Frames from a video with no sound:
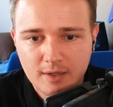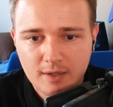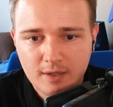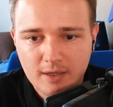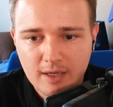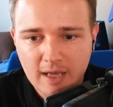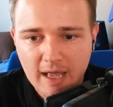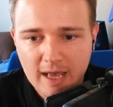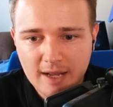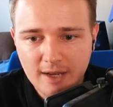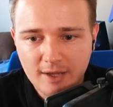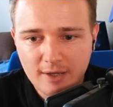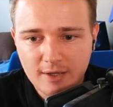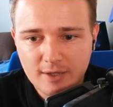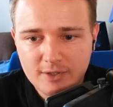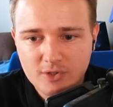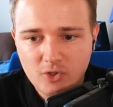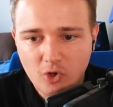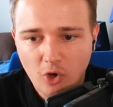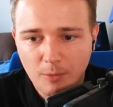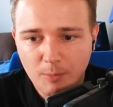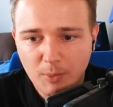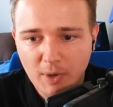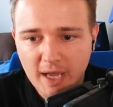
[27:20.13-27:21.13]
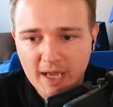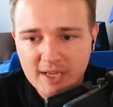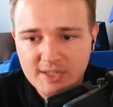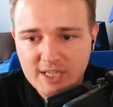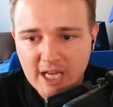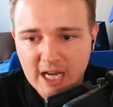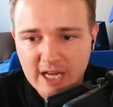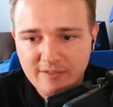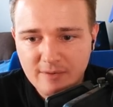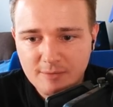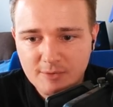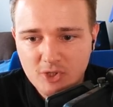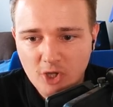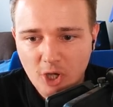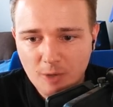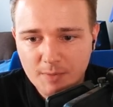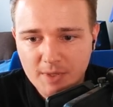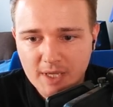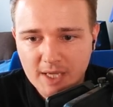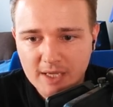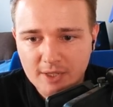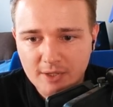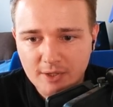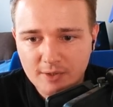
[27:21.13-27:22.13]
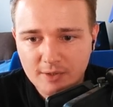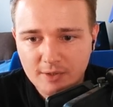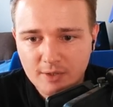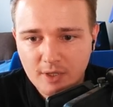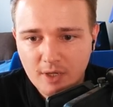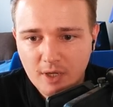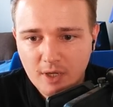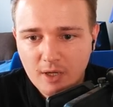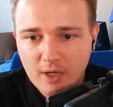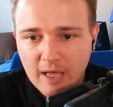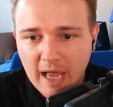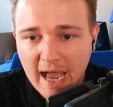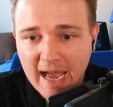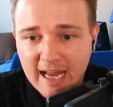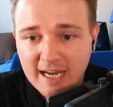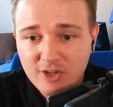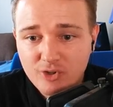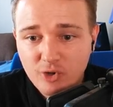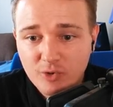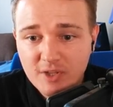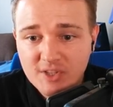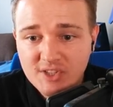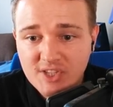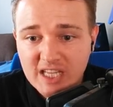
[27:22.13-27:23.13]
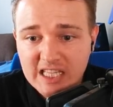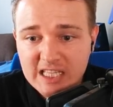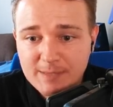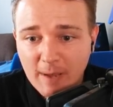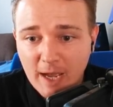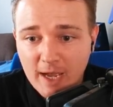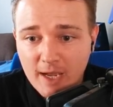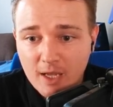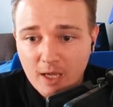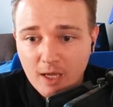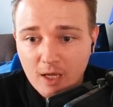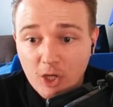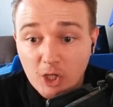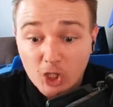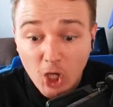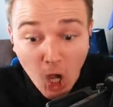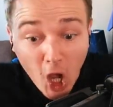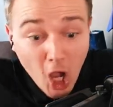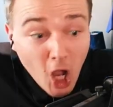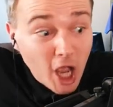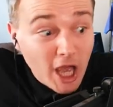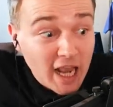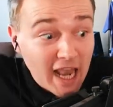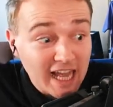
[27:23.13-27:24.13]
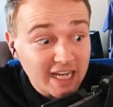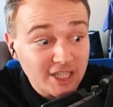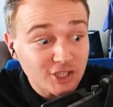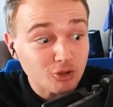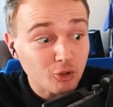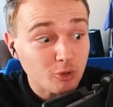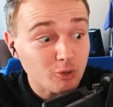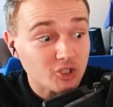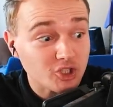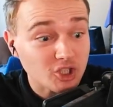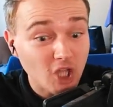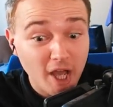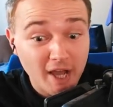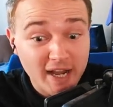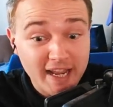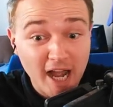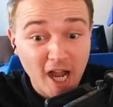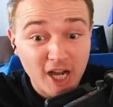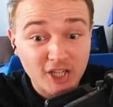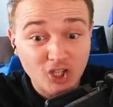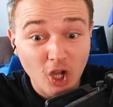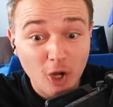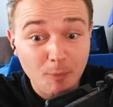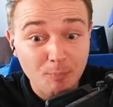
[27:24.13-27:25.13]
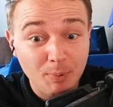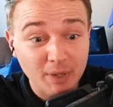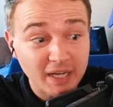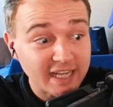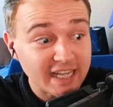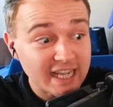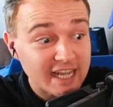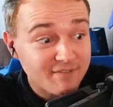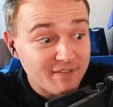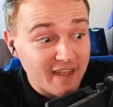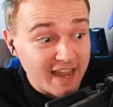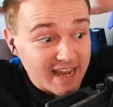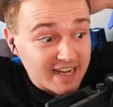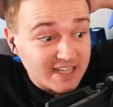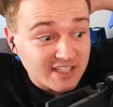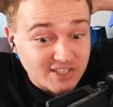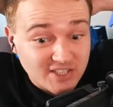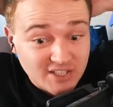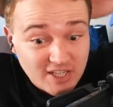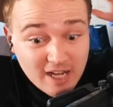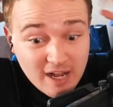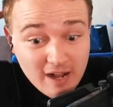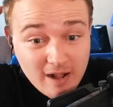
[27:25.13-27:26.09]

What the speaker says: Heller, he's got players ahead of him. Tom Kiernan. Andrew, the centre-back. Carl Andrew's done it. I don't believe it.